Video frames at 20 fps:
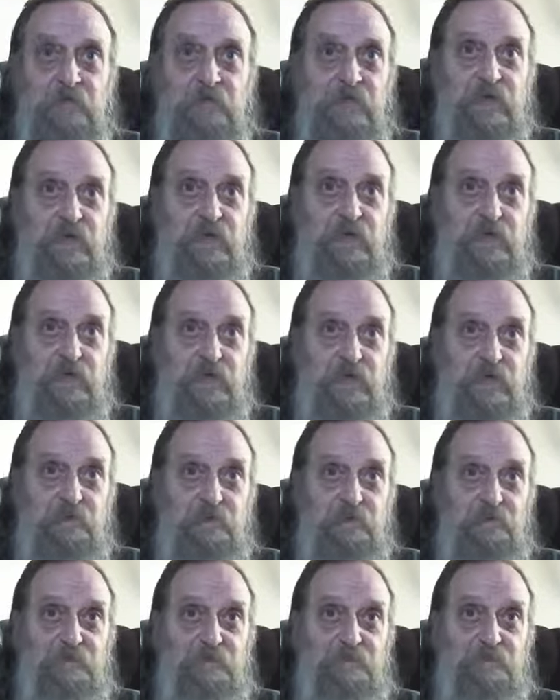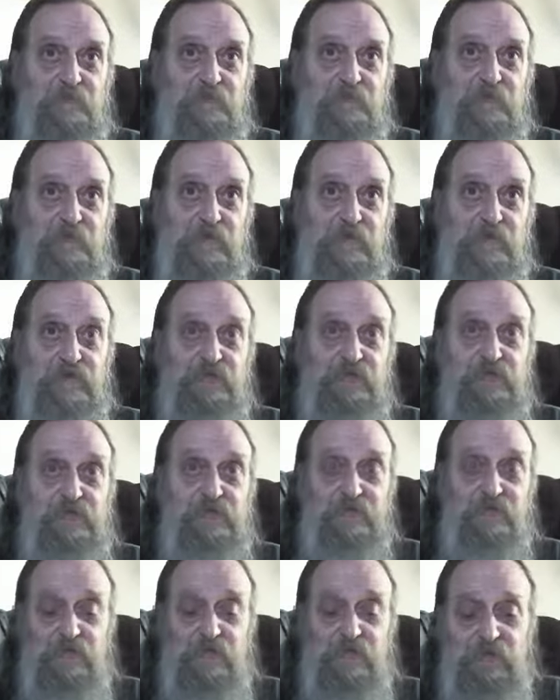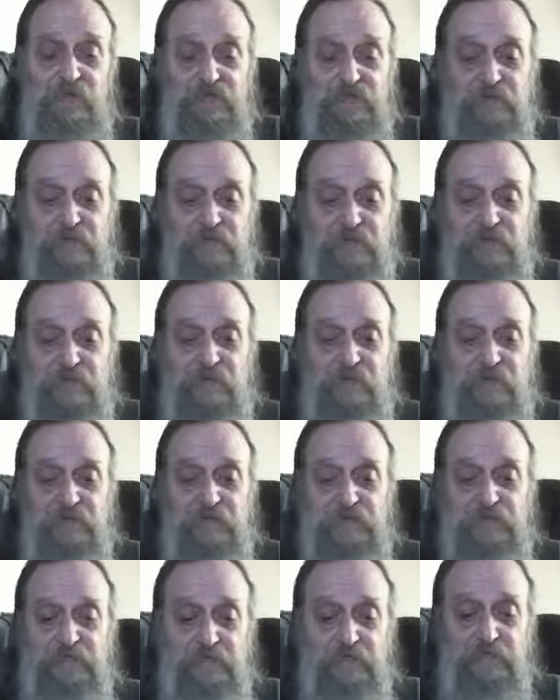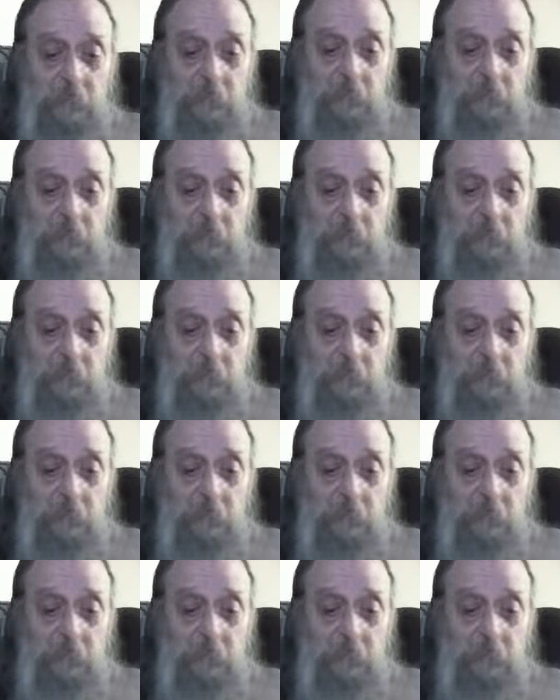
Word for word: um, into wilderness